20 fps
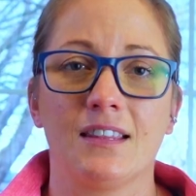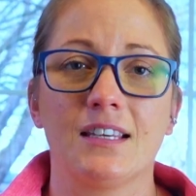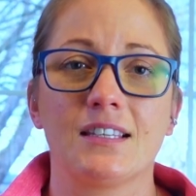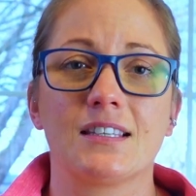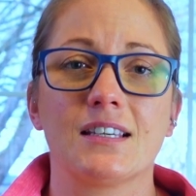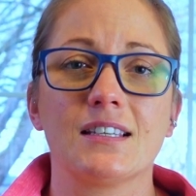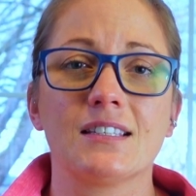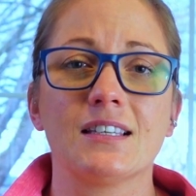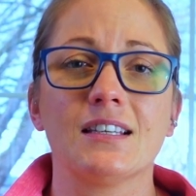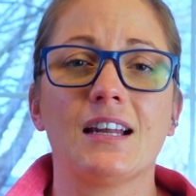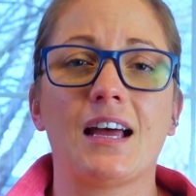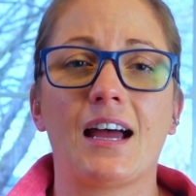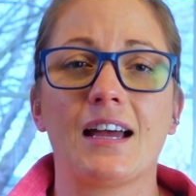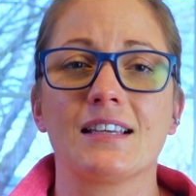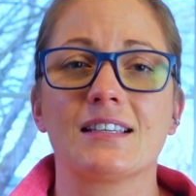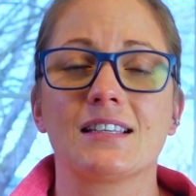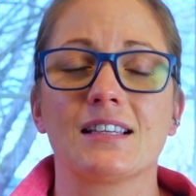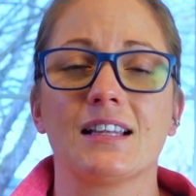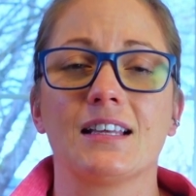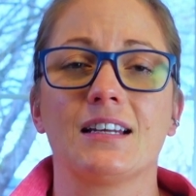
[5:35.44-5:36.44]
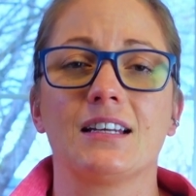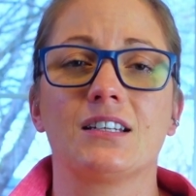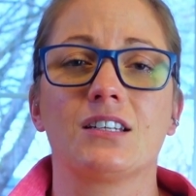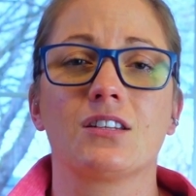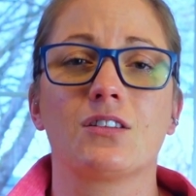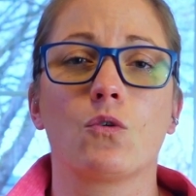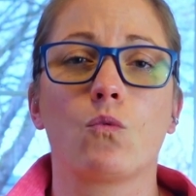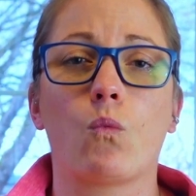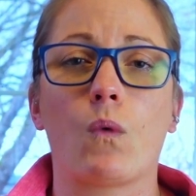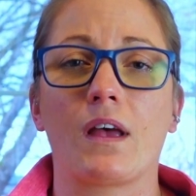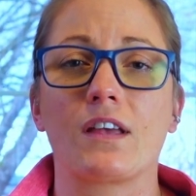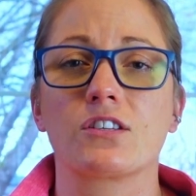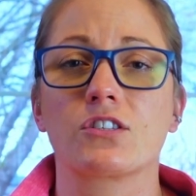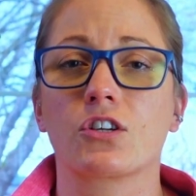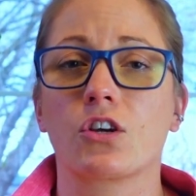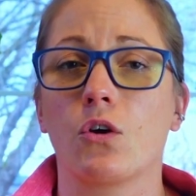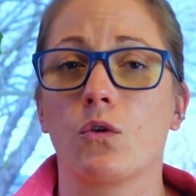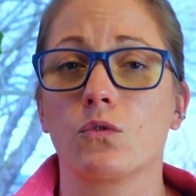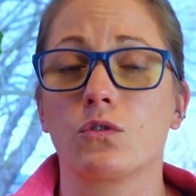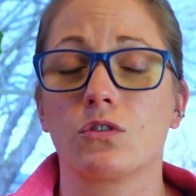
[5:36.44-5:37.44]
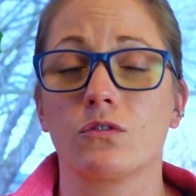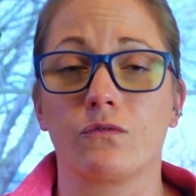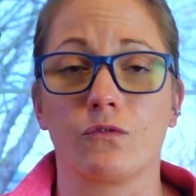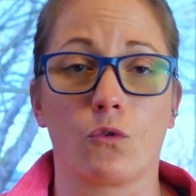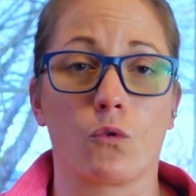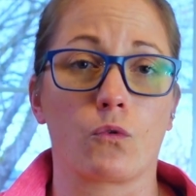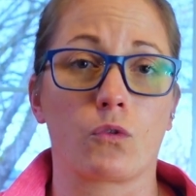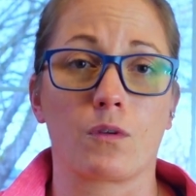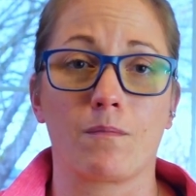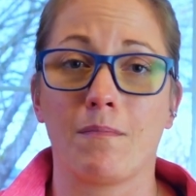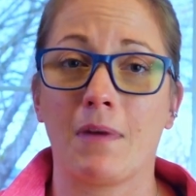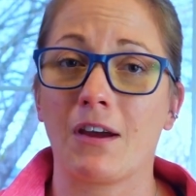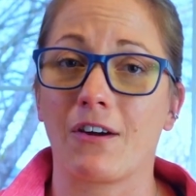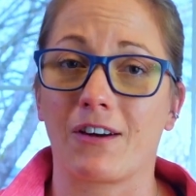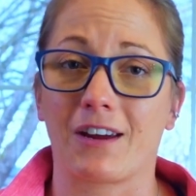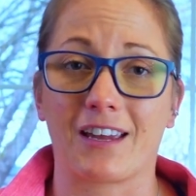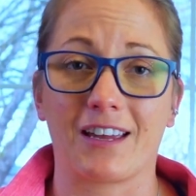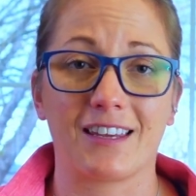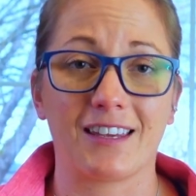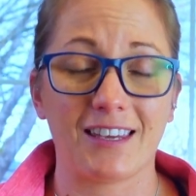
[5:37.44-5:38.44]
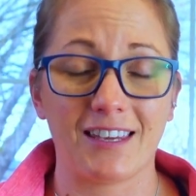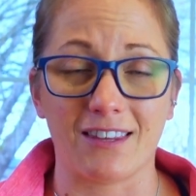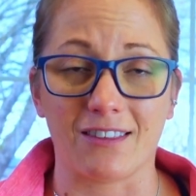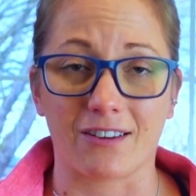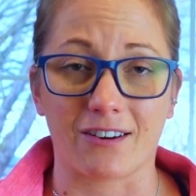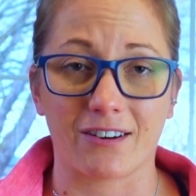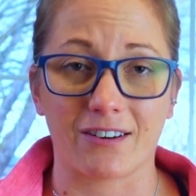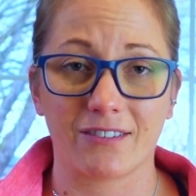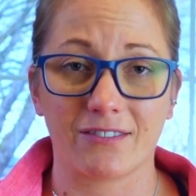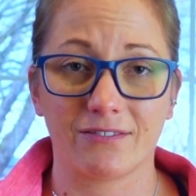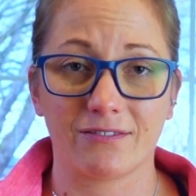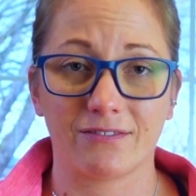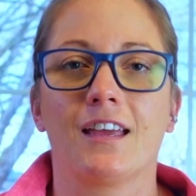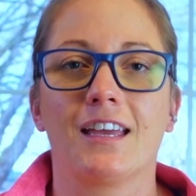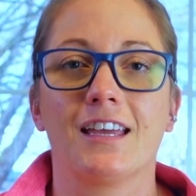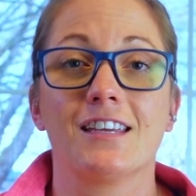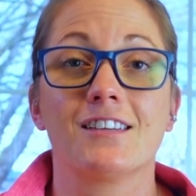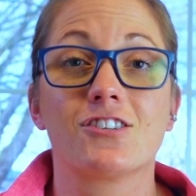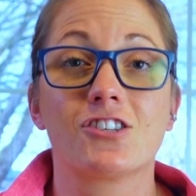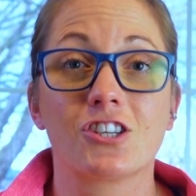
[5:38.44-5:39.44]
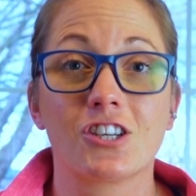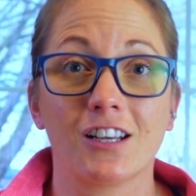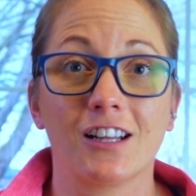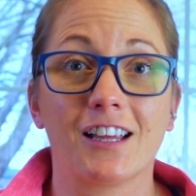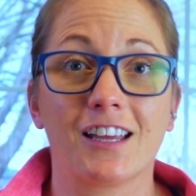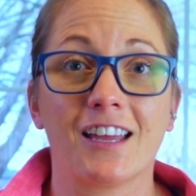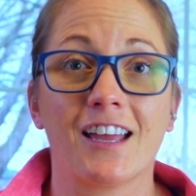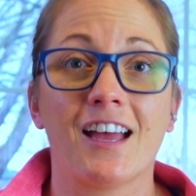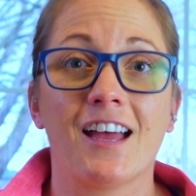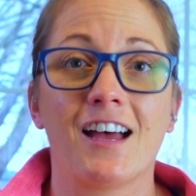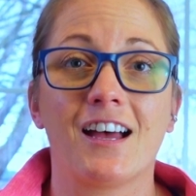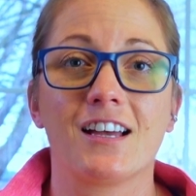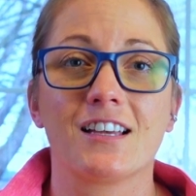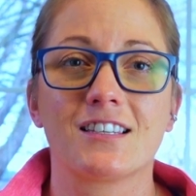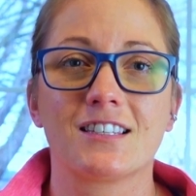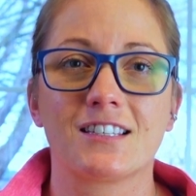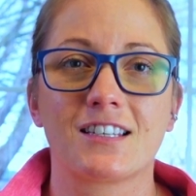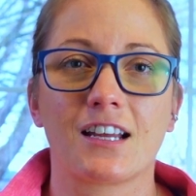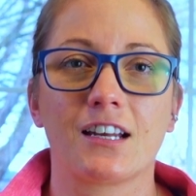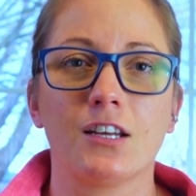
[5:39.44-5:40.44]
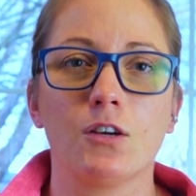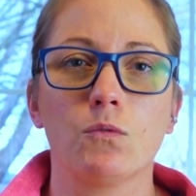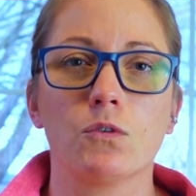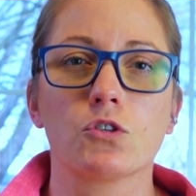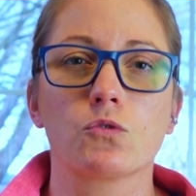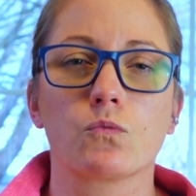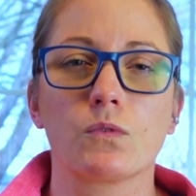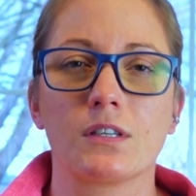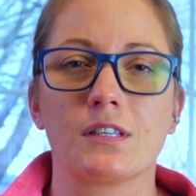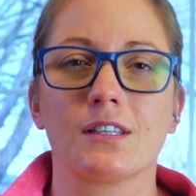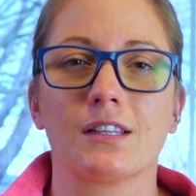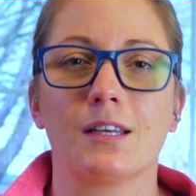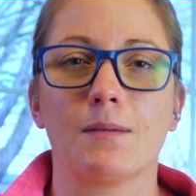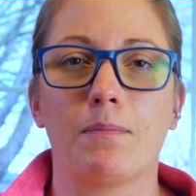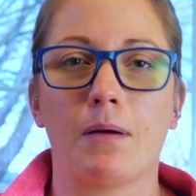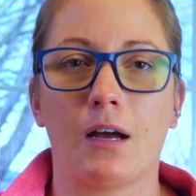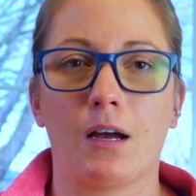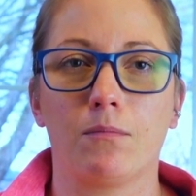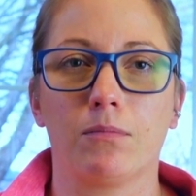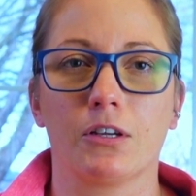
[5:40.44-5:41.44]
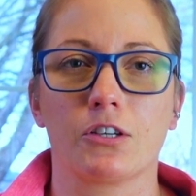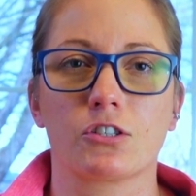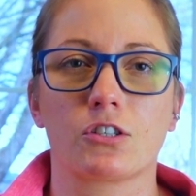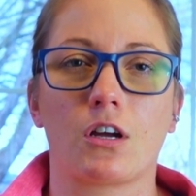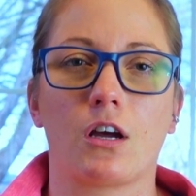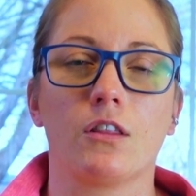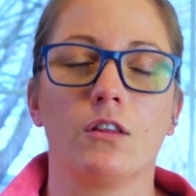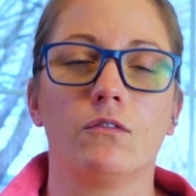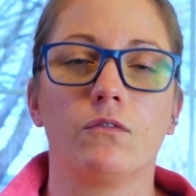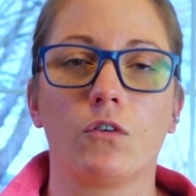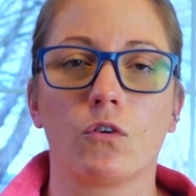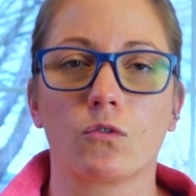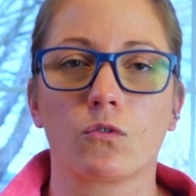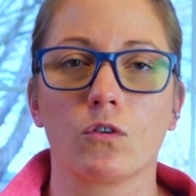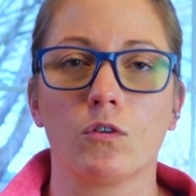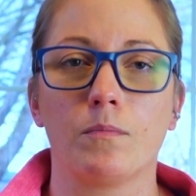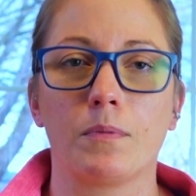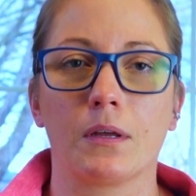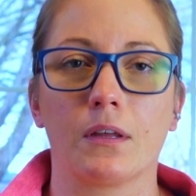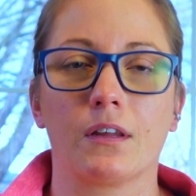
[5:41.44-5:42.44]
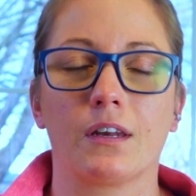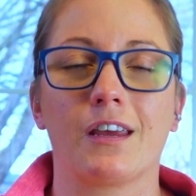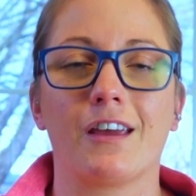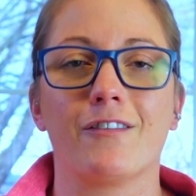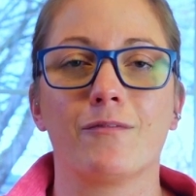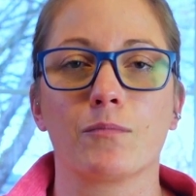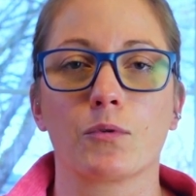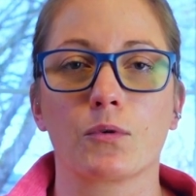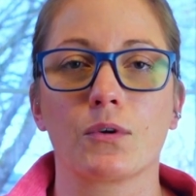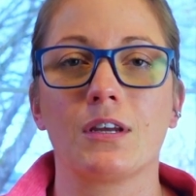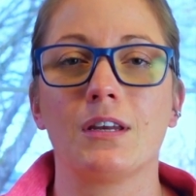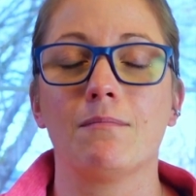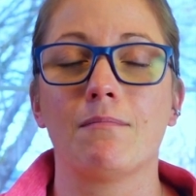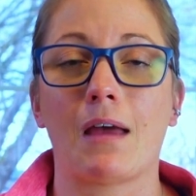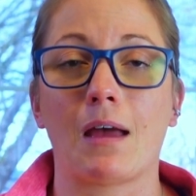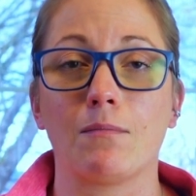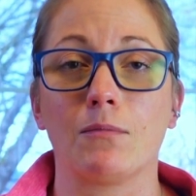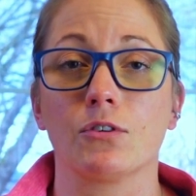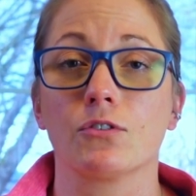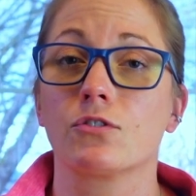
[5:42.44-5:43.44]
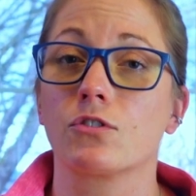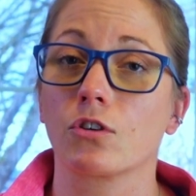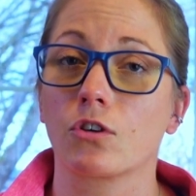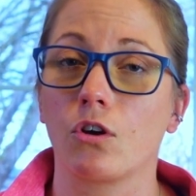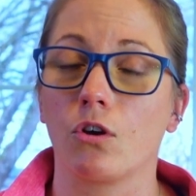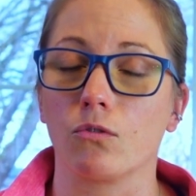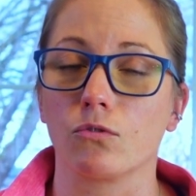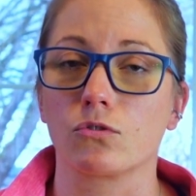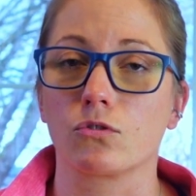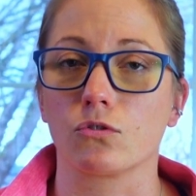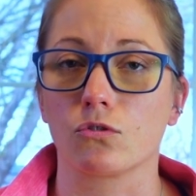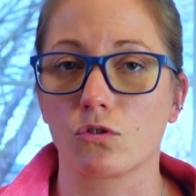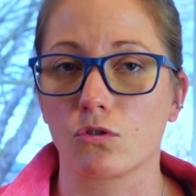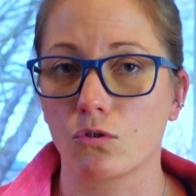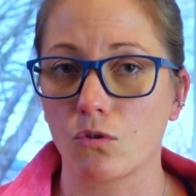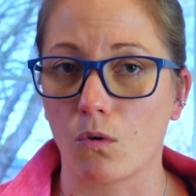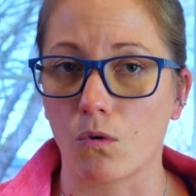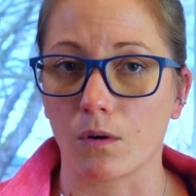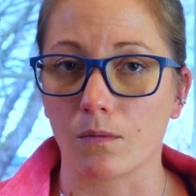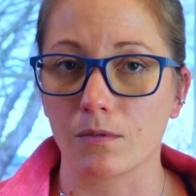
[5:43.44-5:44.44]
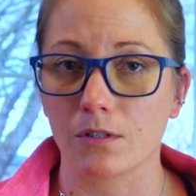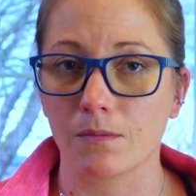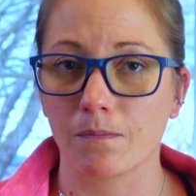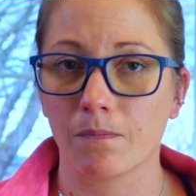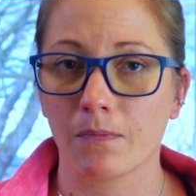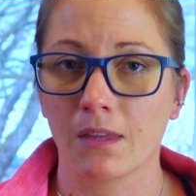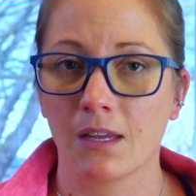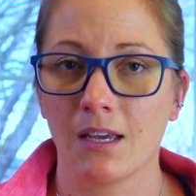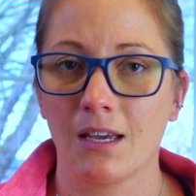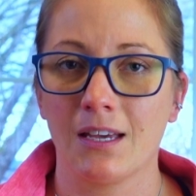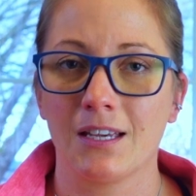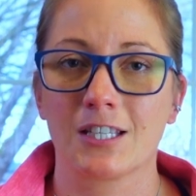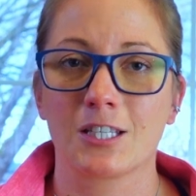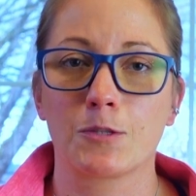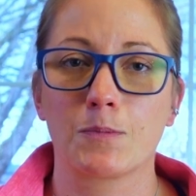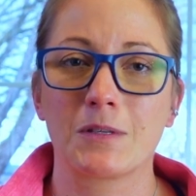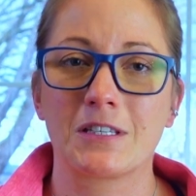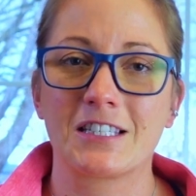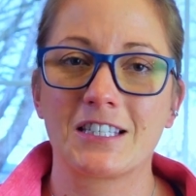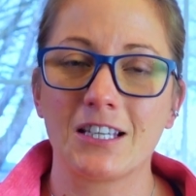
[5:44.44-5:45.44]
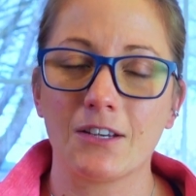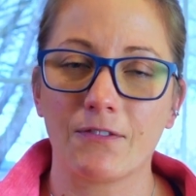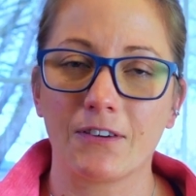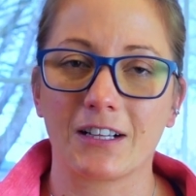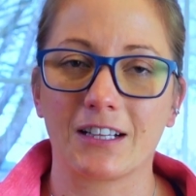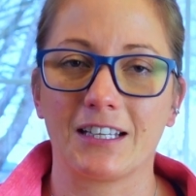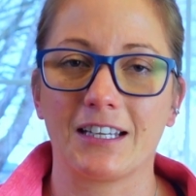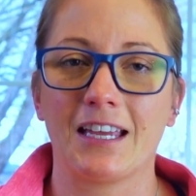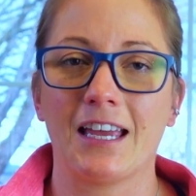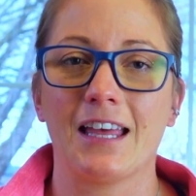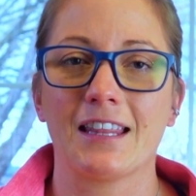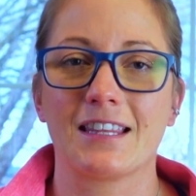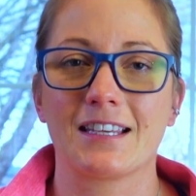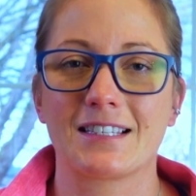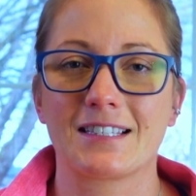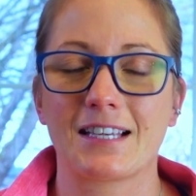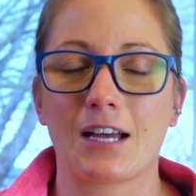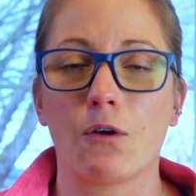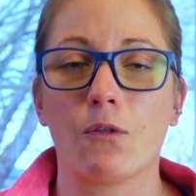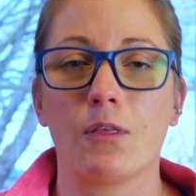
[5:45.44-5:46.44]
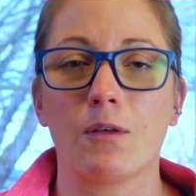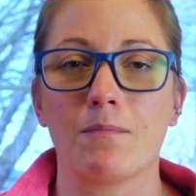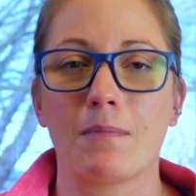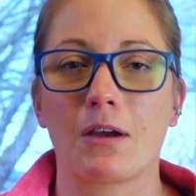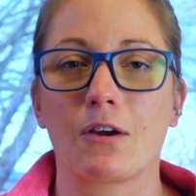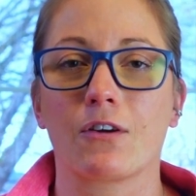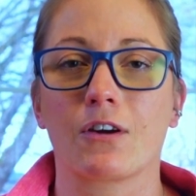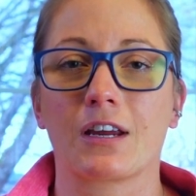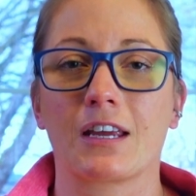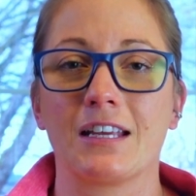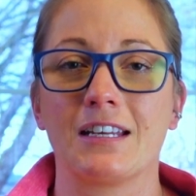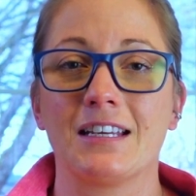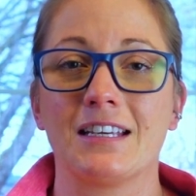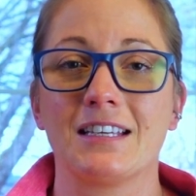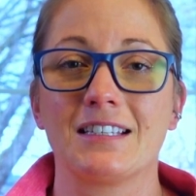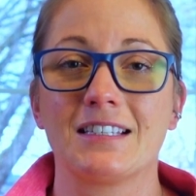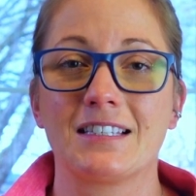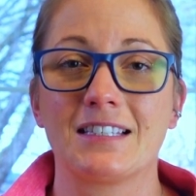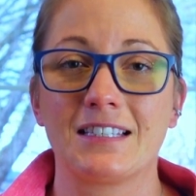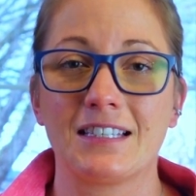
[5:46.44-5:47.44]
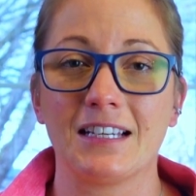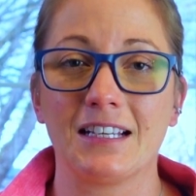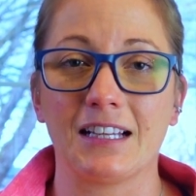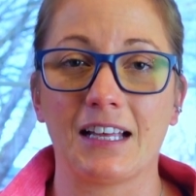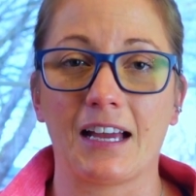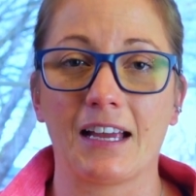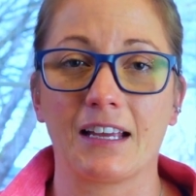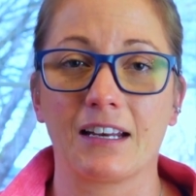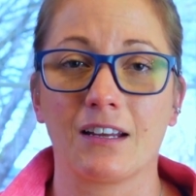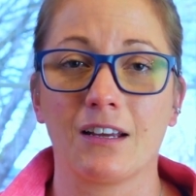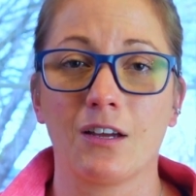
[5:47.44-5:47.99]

This isn't isolated to the west coast of North America either. In Chile, a study was recently published on the vulnerability of marine mammals to coastal storms, specifically the South American sea lion,